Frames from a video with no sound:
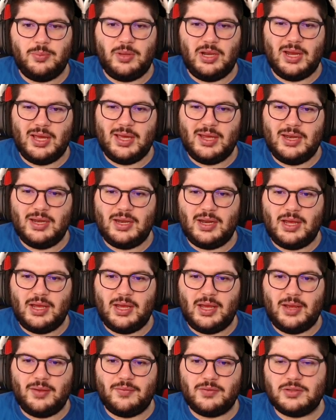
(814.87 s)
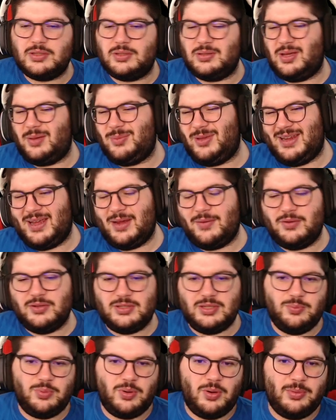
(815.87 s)
United,
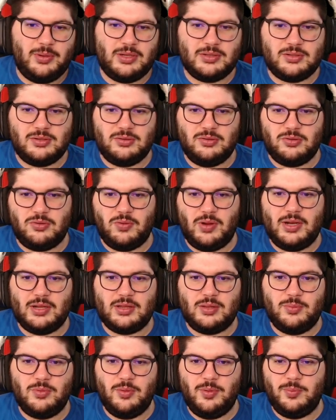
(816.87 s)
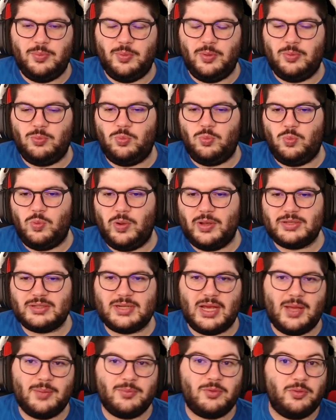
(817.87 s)
Everton probably doesn't look great at the moment, but West
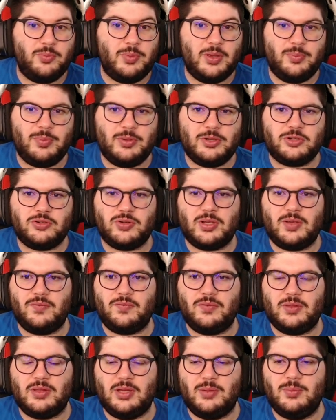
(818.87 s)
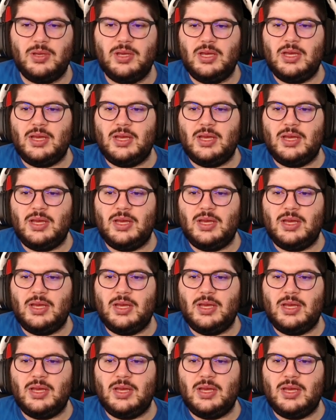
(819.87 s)
Ham could be a bit tricky for them,